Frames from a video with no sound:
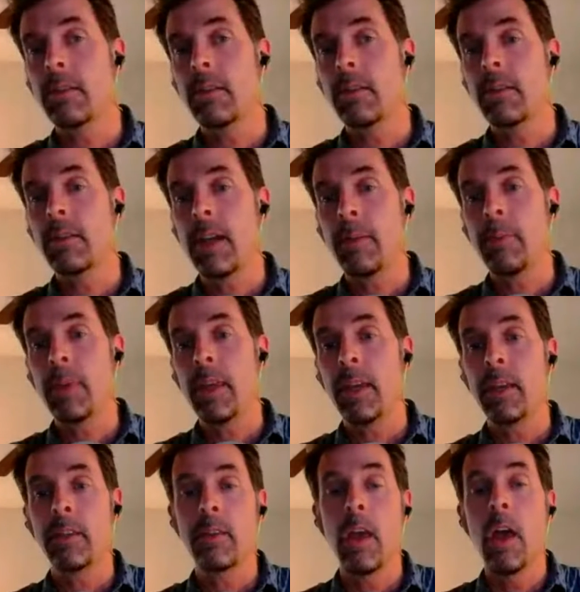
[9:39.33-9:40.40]
type
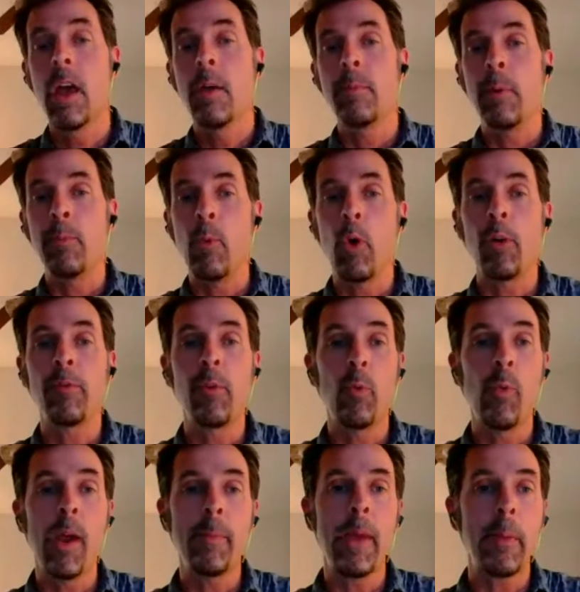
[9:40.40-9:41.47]
things, but more for
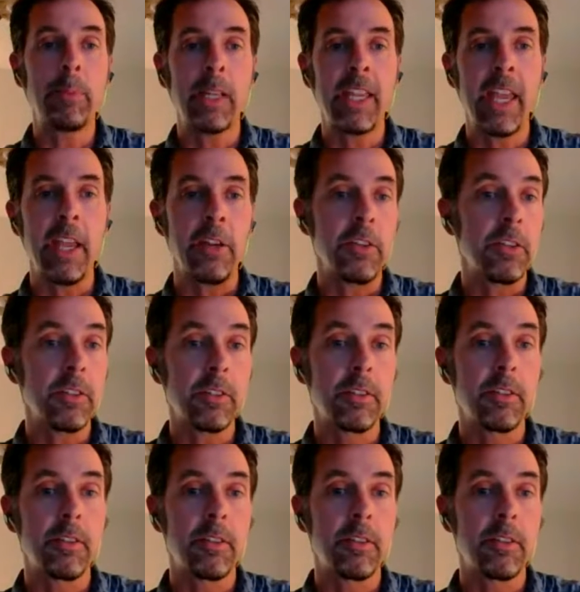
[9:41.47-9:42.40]
web applications.